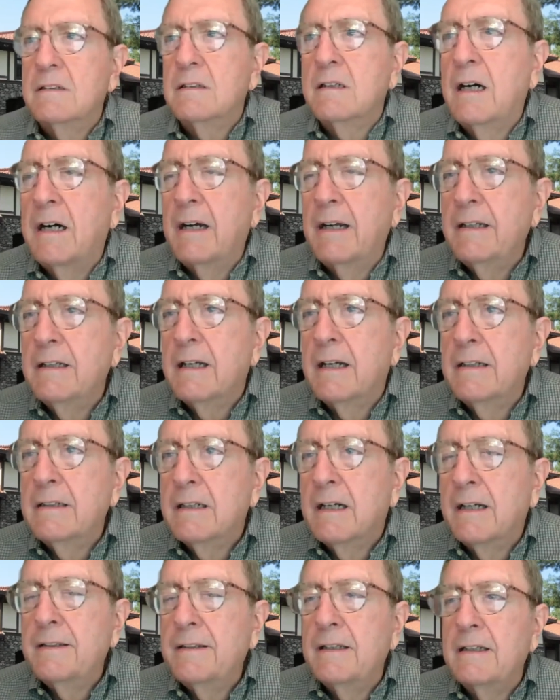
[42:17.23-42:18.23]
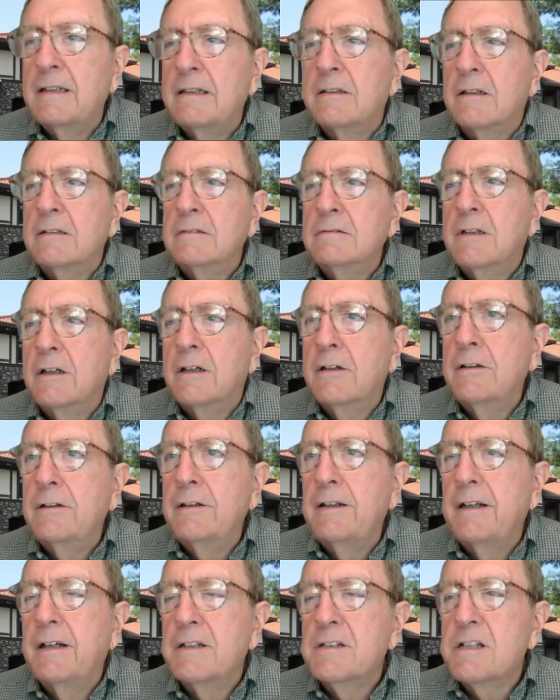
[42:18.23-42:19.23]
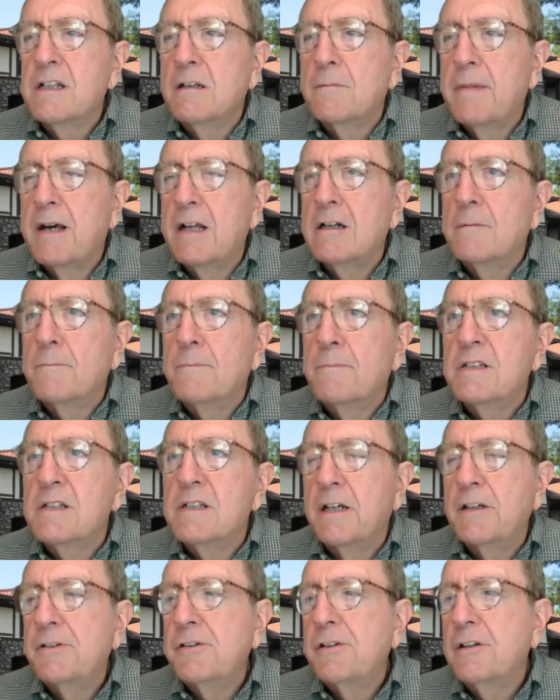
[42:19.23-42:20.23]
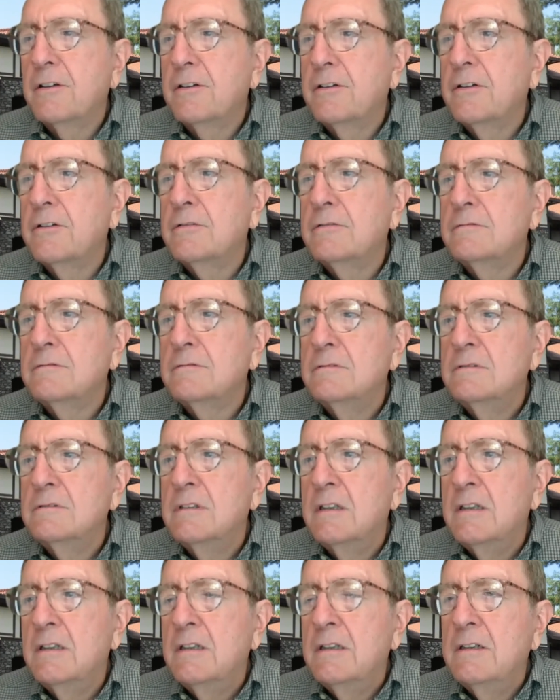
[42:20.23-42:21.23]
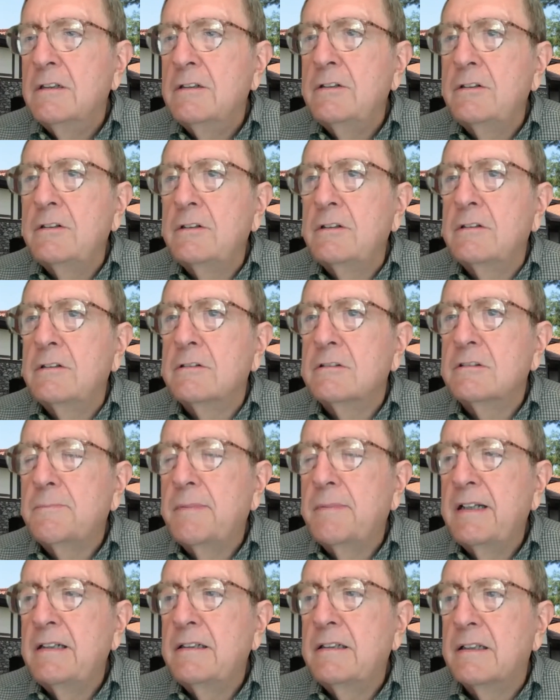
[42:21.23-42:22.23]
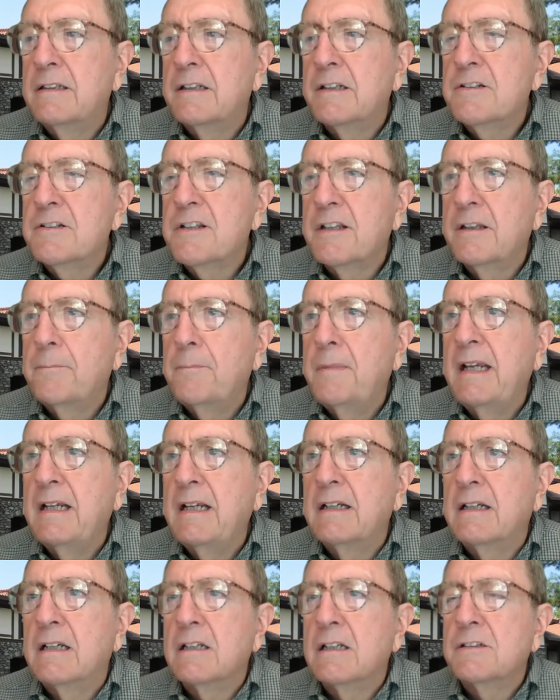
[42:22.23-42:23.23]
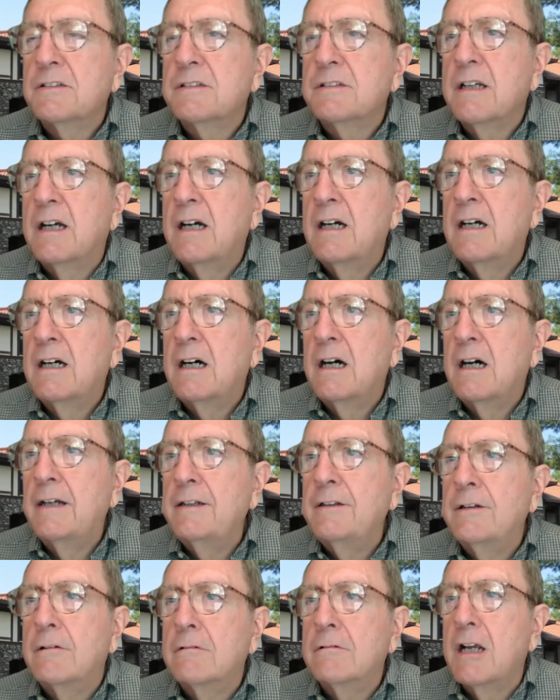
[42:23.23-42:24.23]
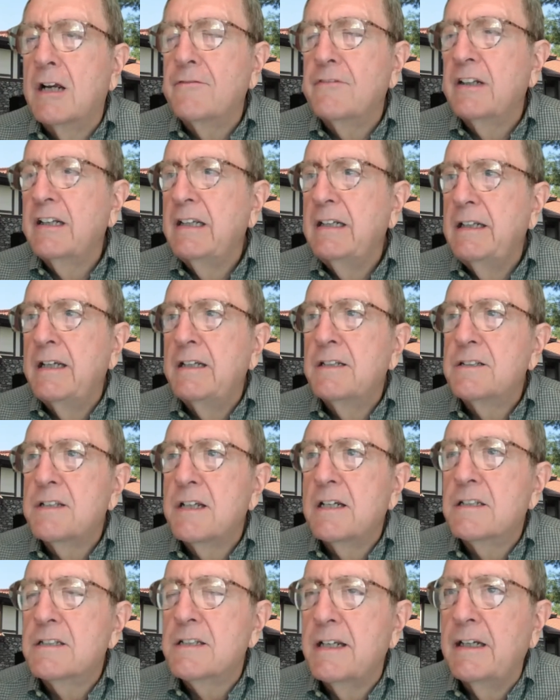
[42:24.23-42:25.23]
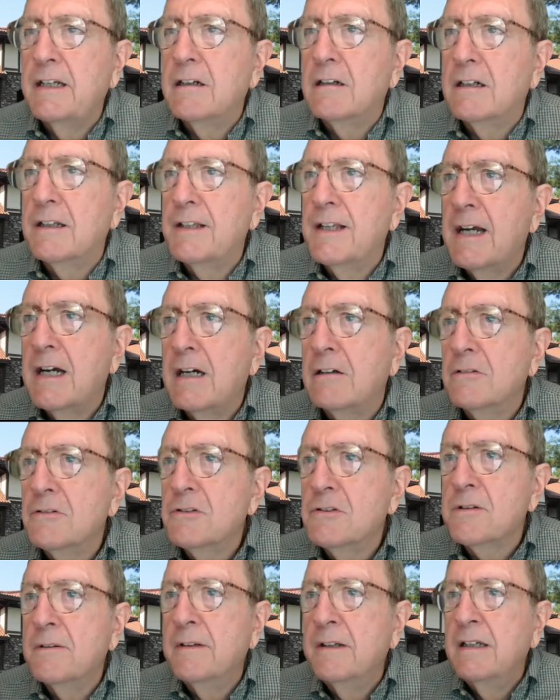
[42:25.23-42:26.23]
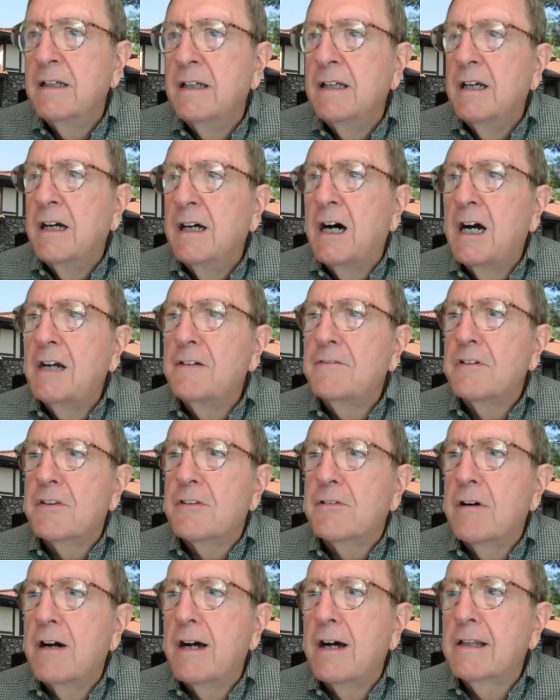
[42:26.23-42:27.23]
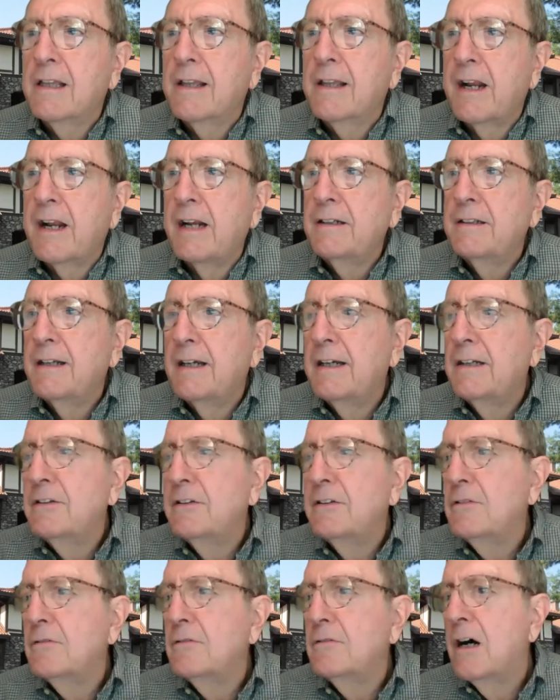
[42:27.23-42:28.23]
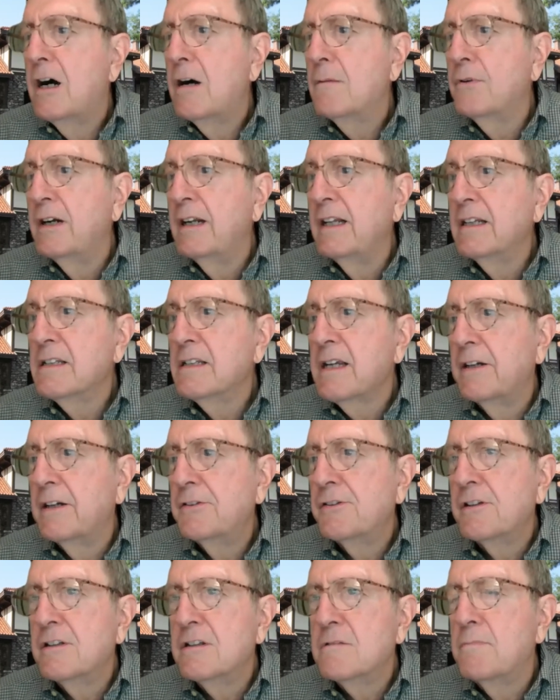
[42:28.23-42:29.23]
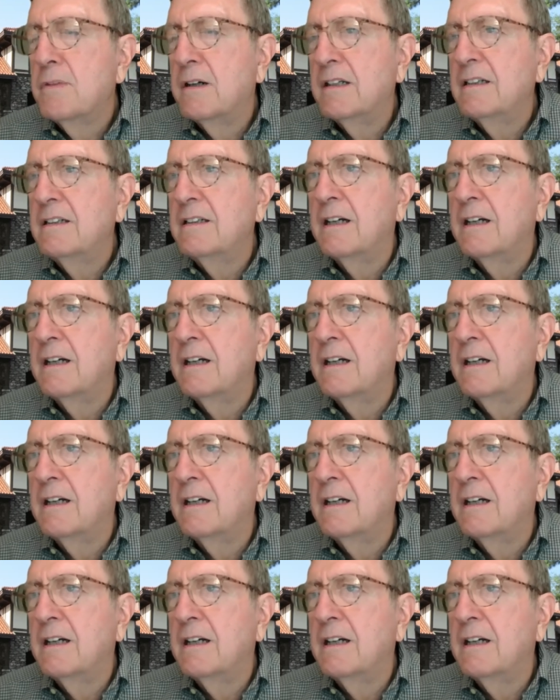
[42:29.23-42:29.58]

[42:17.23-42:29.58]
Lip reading: I think Ernie is in a better position to speak to this than me, because I don't have any DCC here in the house. I have a throttle that I take to operating sessions, but